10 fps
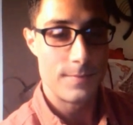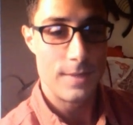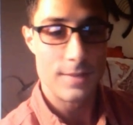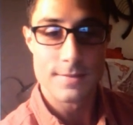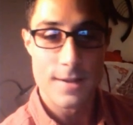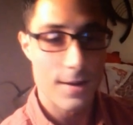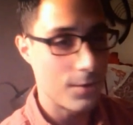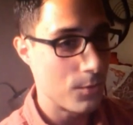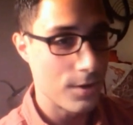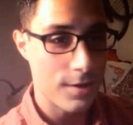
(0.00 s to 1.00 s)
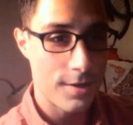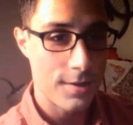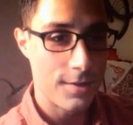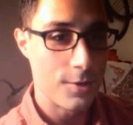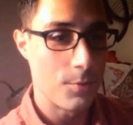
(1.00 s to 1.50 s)
It's not going to work.
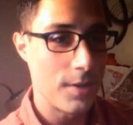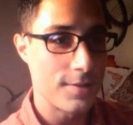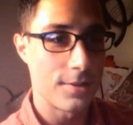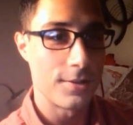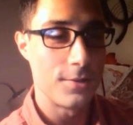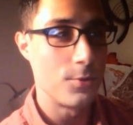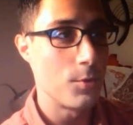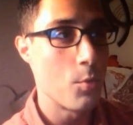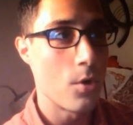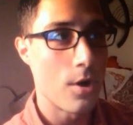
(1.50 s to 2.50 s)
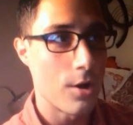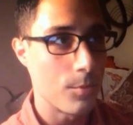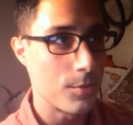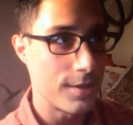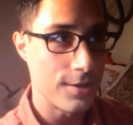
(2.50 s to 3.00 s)
You're basically doing more harm
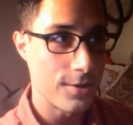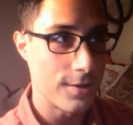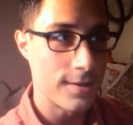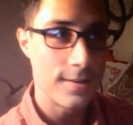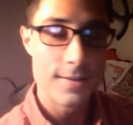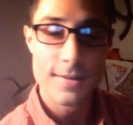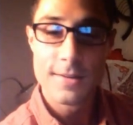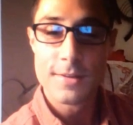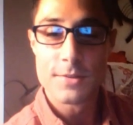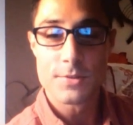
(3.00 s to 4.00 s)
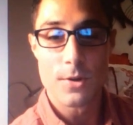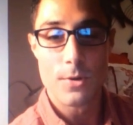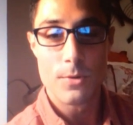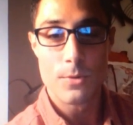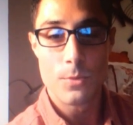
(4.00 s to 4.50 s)
than good. So
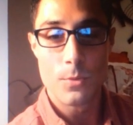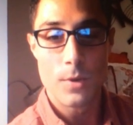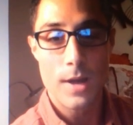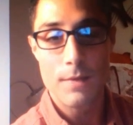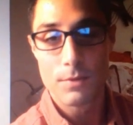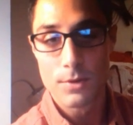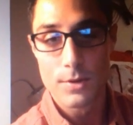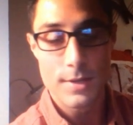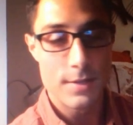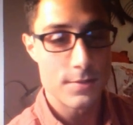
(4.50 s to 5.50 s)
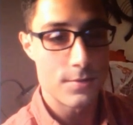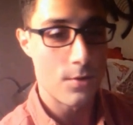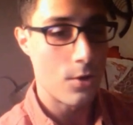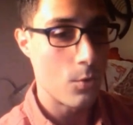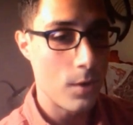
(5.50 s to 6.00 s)
what I've learned is to
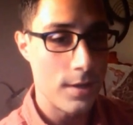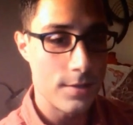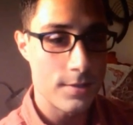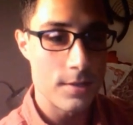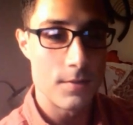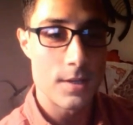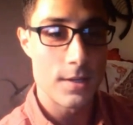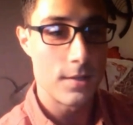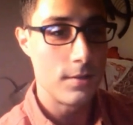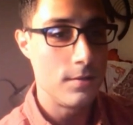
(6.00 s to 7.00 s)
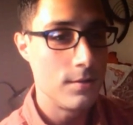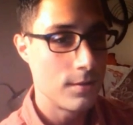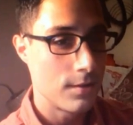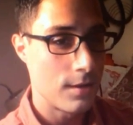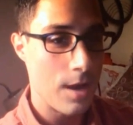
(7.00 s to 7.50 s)
always give the kid
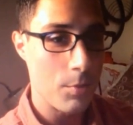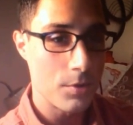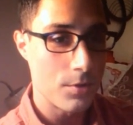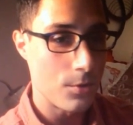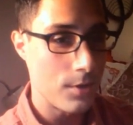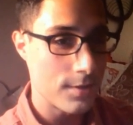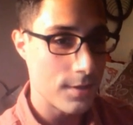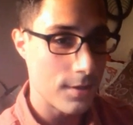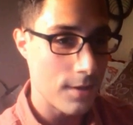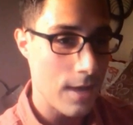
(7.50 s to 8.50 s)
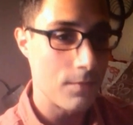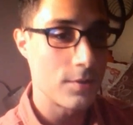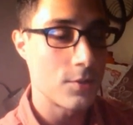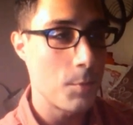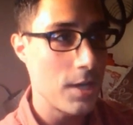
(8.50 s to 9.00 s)
an opportunity to have his
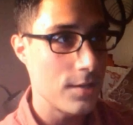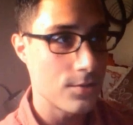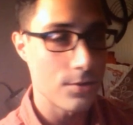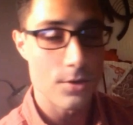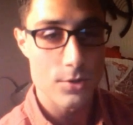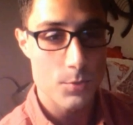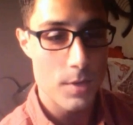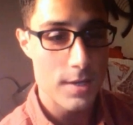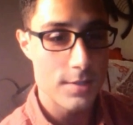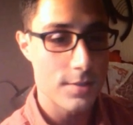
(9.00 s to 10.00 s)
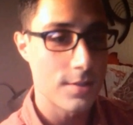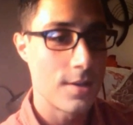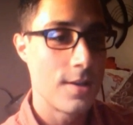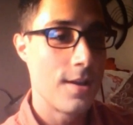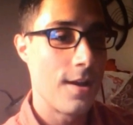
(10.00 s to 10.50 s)
space or her space,
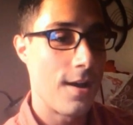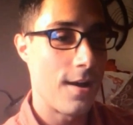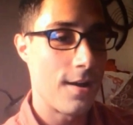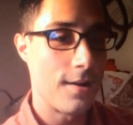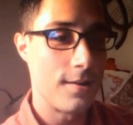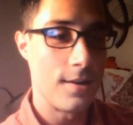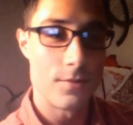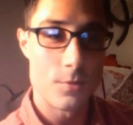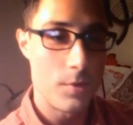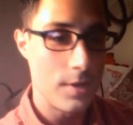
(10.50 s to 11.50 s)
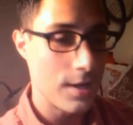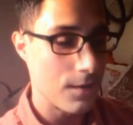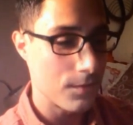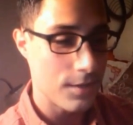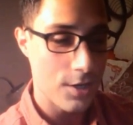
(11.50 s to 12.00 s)
never to be
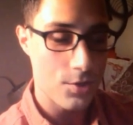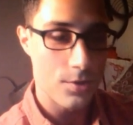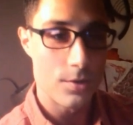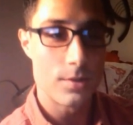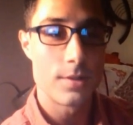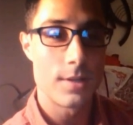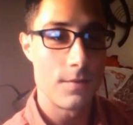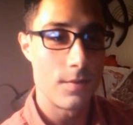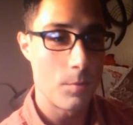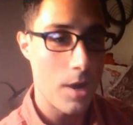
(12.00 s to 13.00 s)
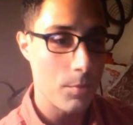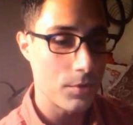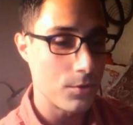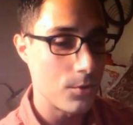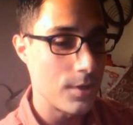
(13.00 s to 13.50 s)
confrontational, give them
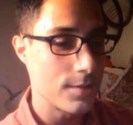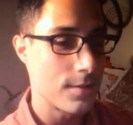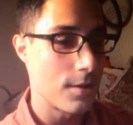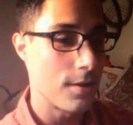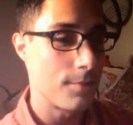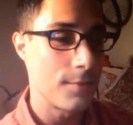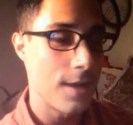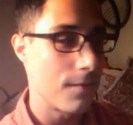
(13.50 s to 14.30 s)
opportunities to have